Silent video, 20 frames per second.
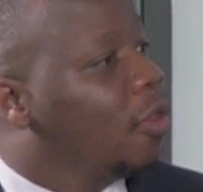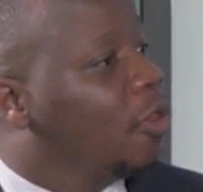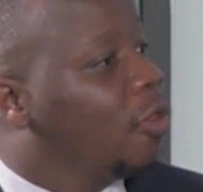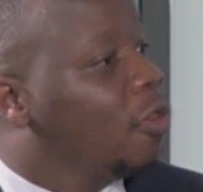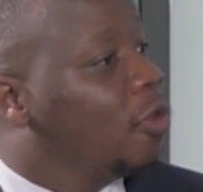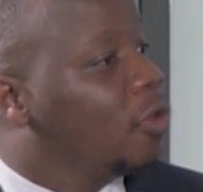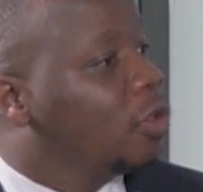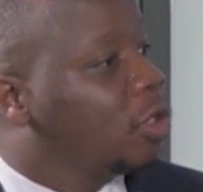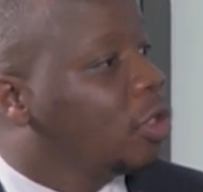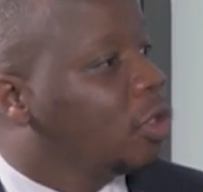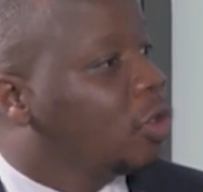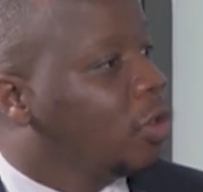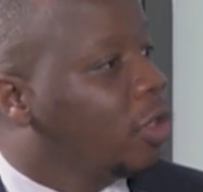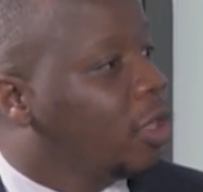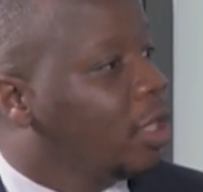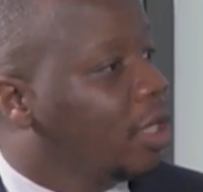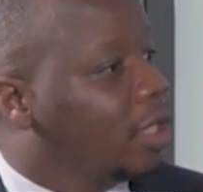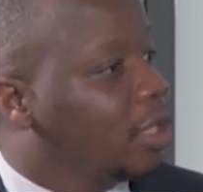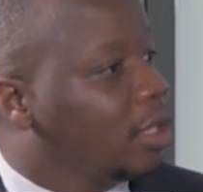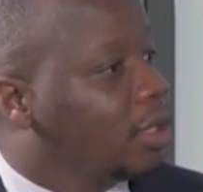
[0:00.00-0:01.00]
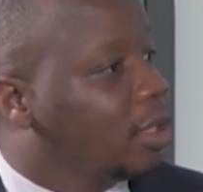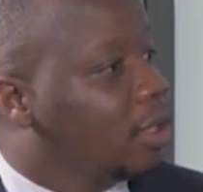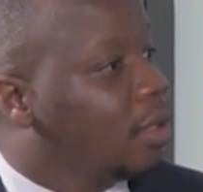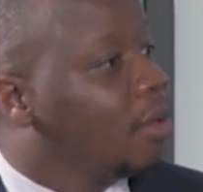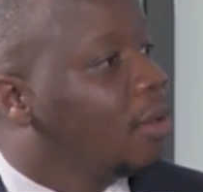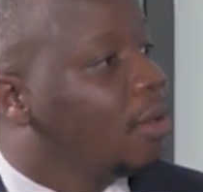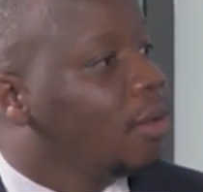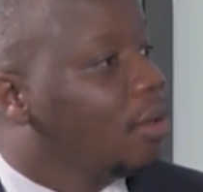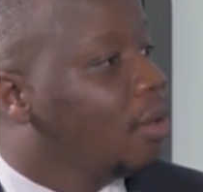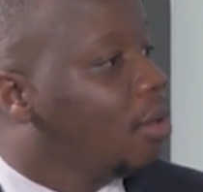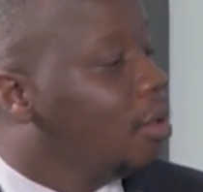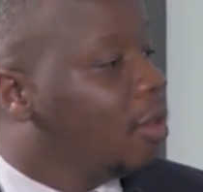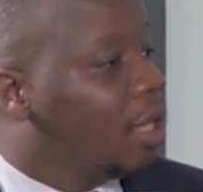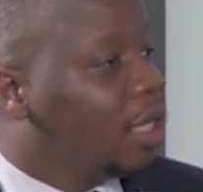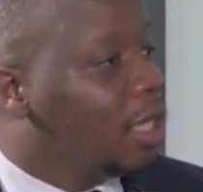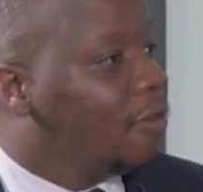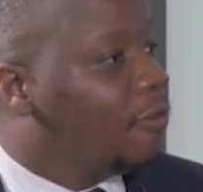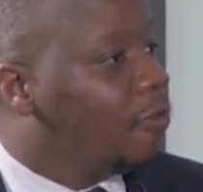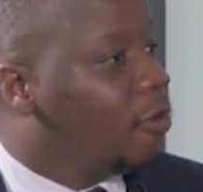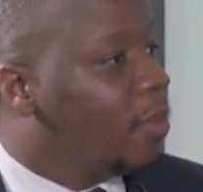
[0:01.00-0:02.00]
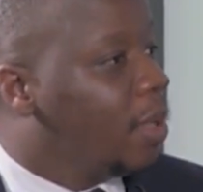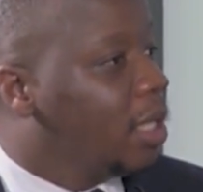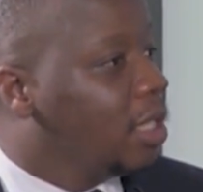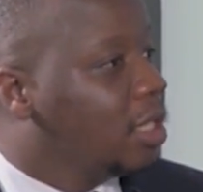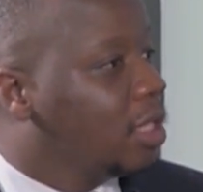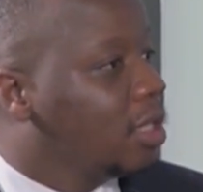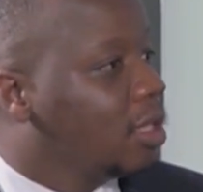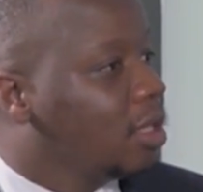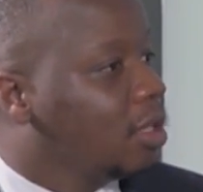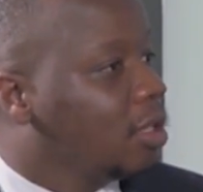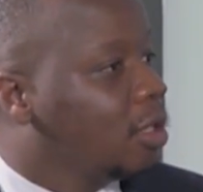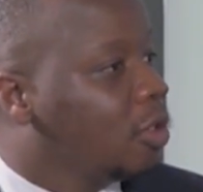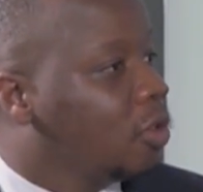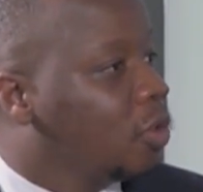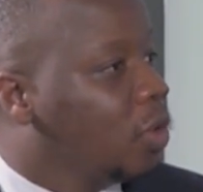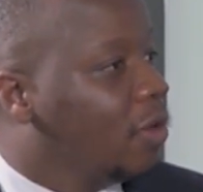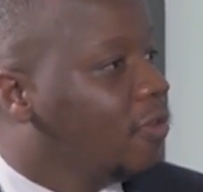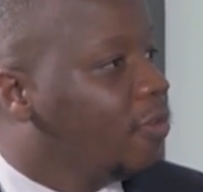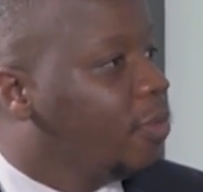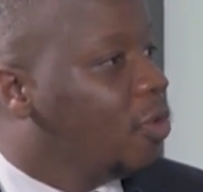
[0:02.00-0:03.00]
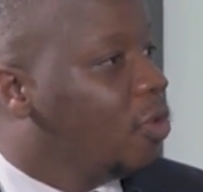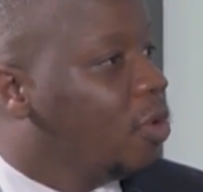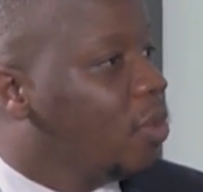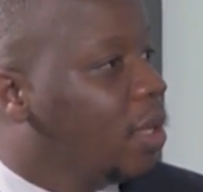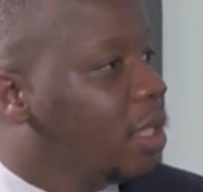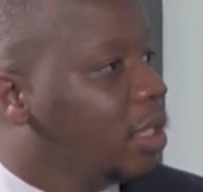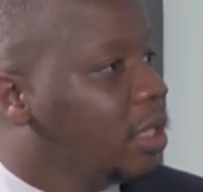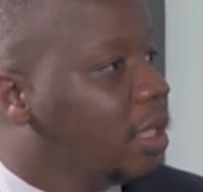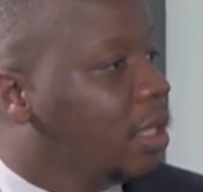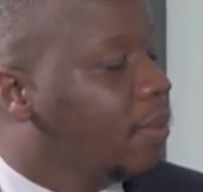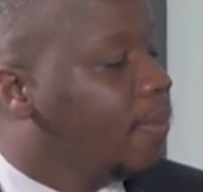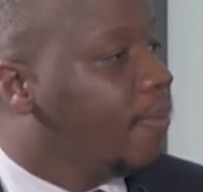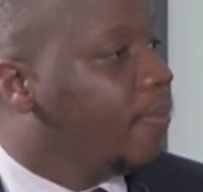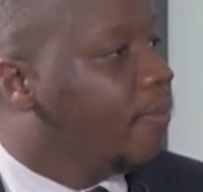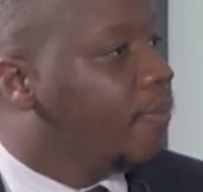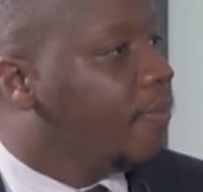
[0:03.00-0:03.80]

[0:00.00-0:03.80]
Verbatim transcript: those two things, the need for mentors to have more women in STEM?